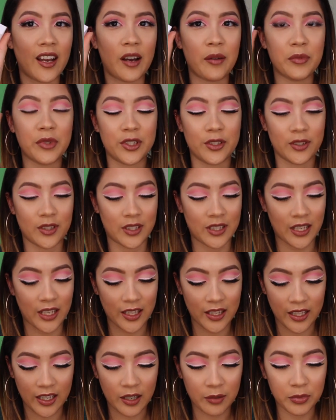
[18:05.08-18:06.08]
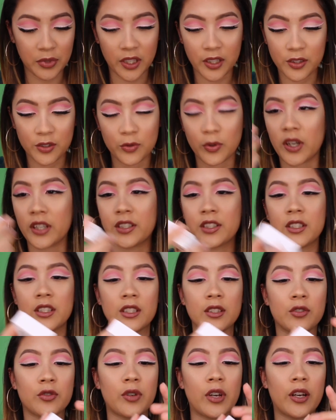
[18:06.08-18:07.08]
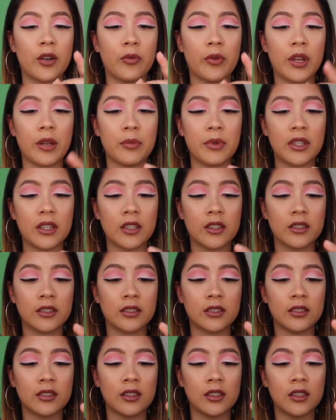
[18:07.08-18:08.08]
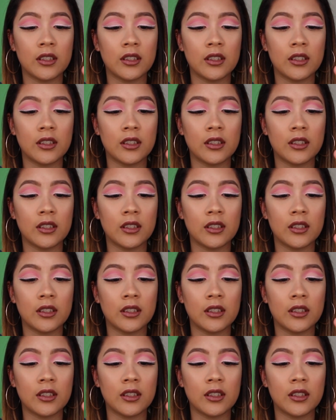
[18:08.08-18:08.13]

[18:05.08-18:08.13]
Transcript: I'm gonna just say that I'm gonna swatch this right away because